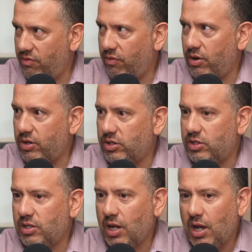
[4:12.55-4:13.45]

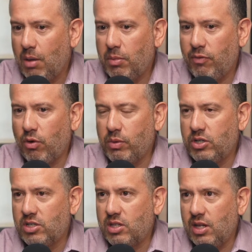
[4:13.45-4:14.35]
first before we
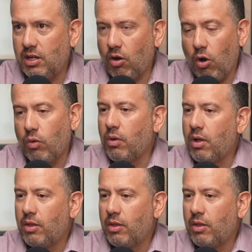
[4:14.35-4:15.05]
just think, oh,